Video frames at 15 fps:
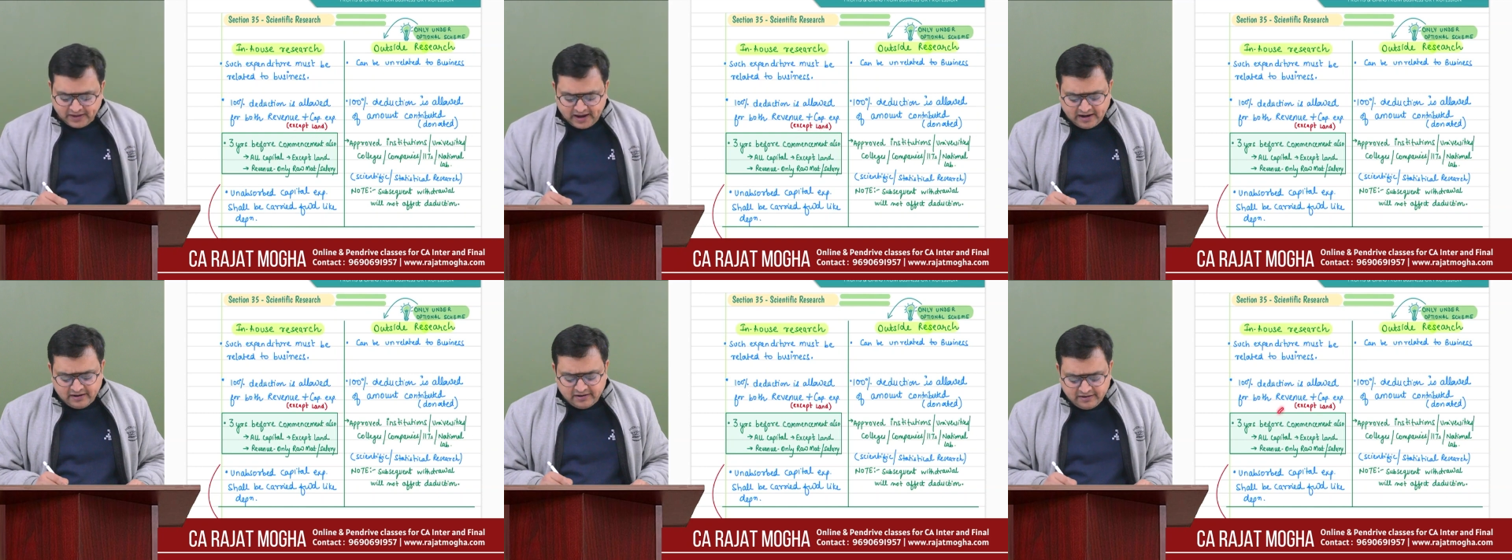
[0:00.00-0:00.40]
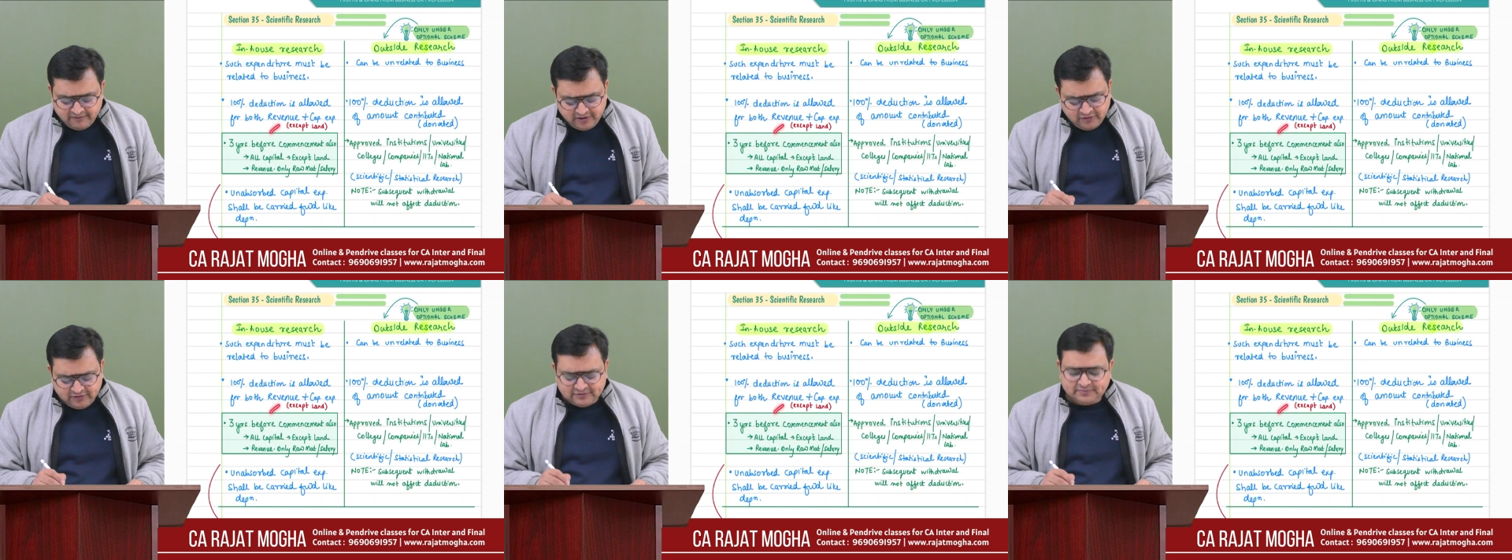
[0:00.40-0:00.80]
and
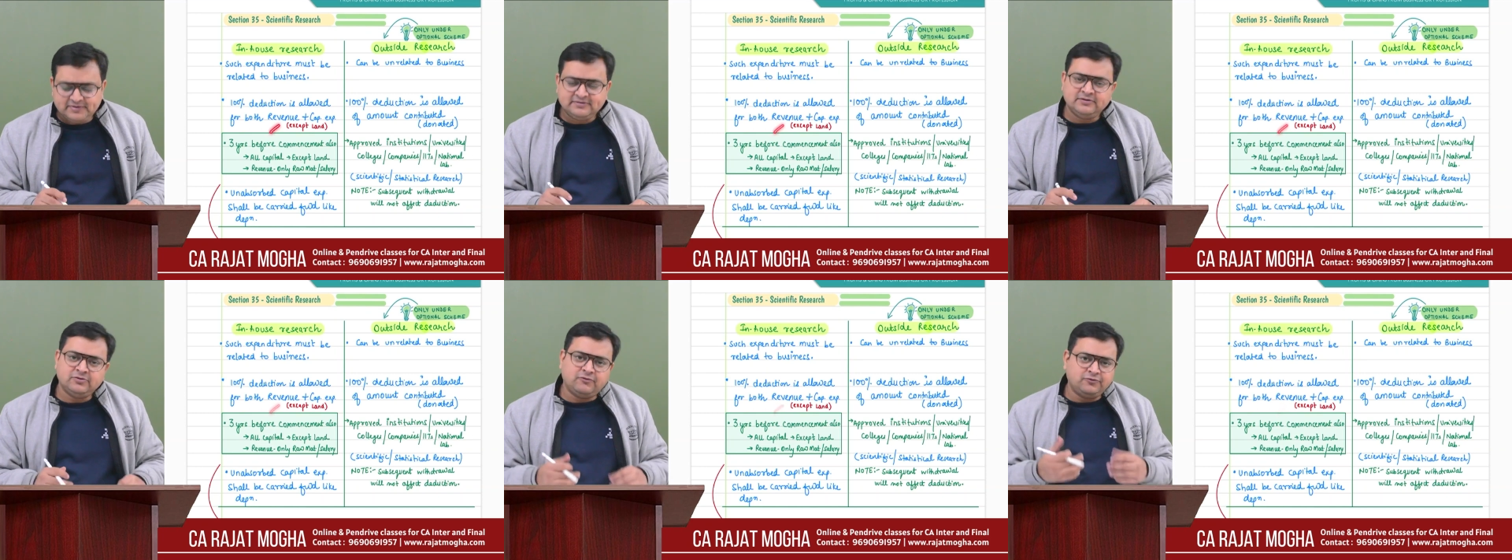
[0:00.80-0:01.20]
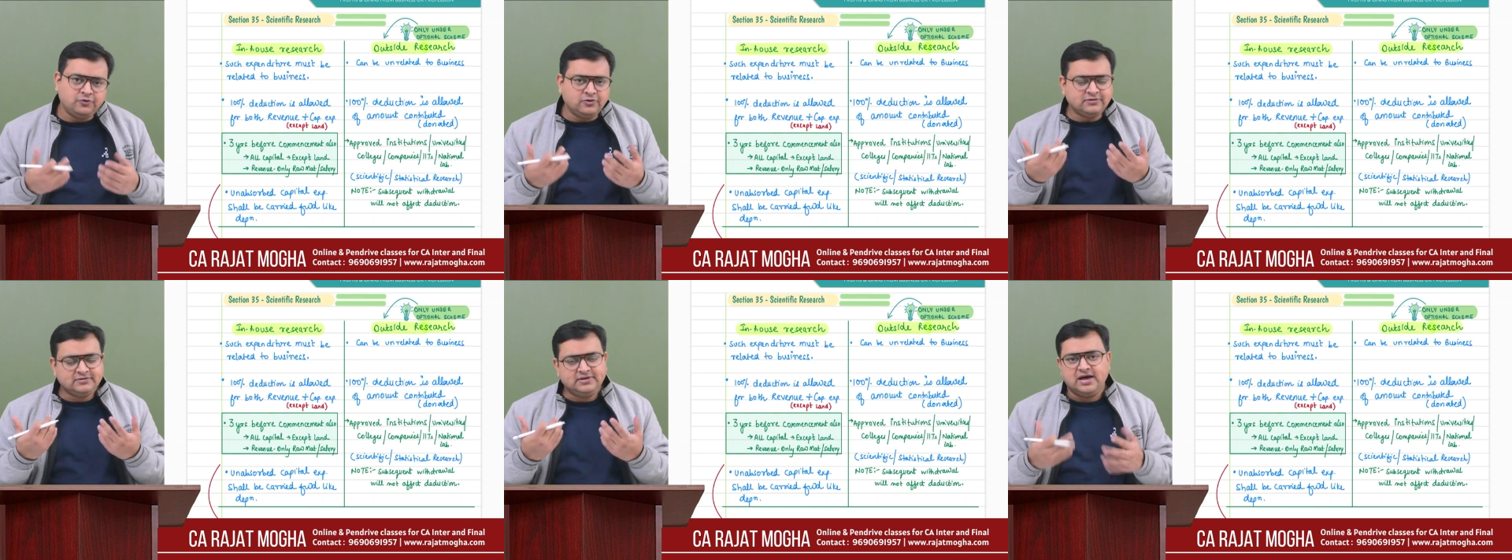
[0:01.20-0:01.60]
revenue expenses of
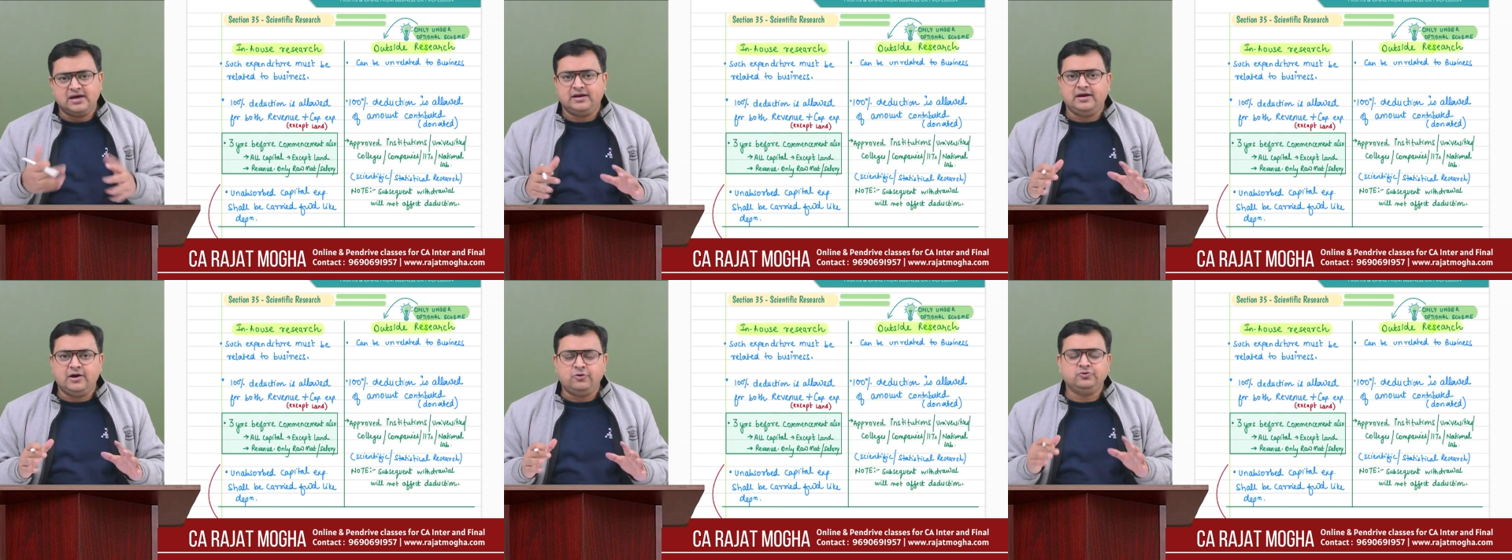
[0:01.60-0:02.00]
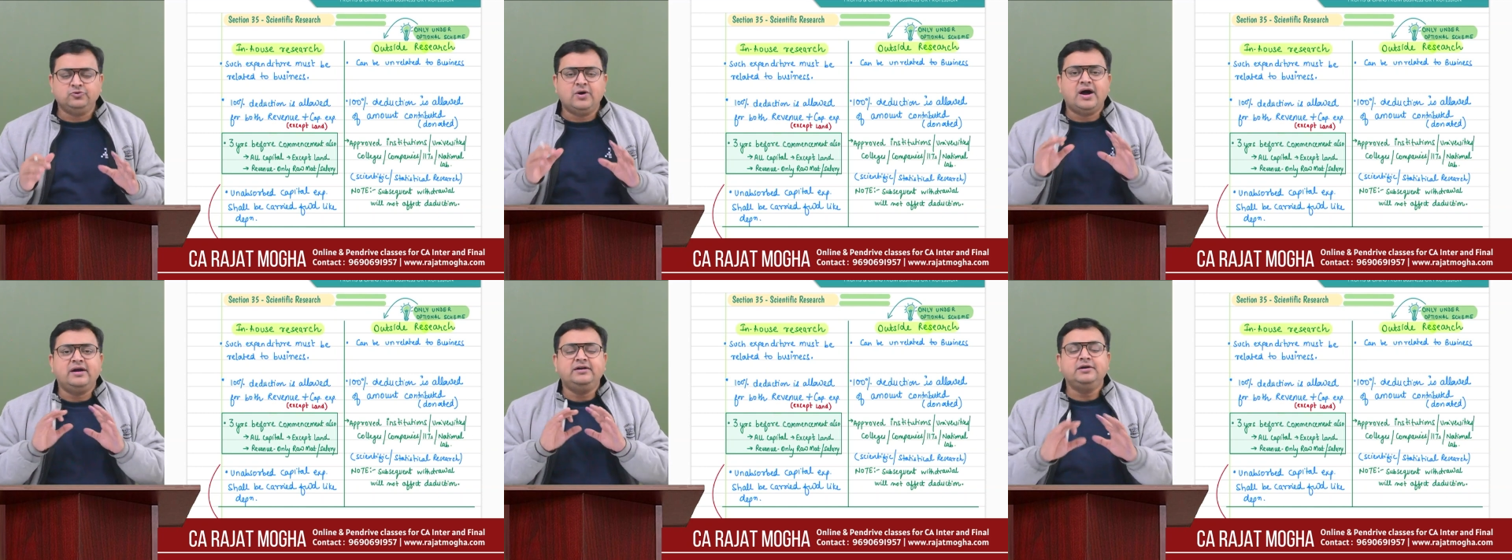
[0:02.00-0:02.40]
course they are allowed
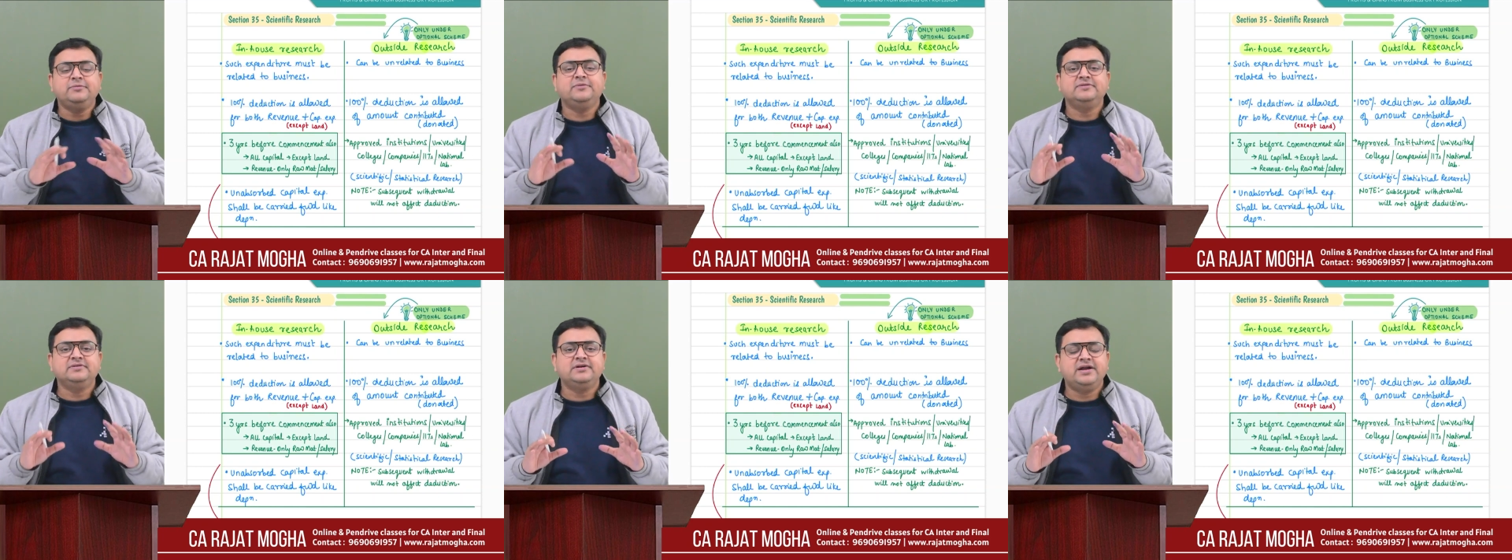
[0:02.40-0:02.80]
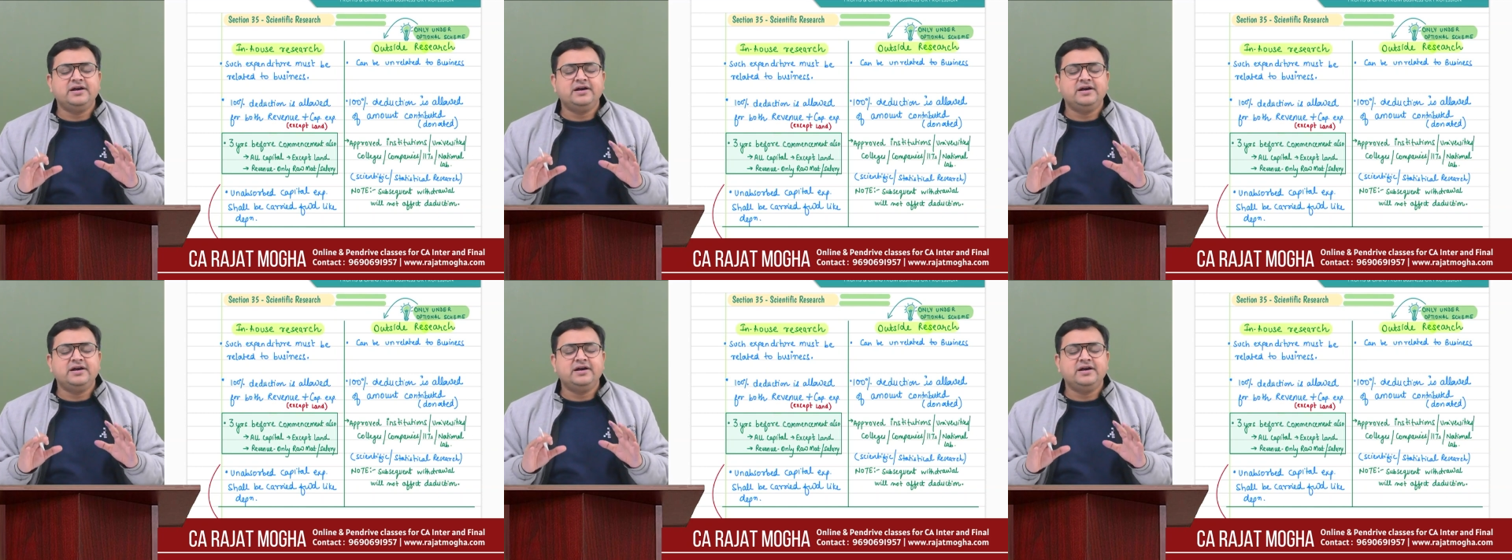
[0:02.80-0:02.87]
so 100%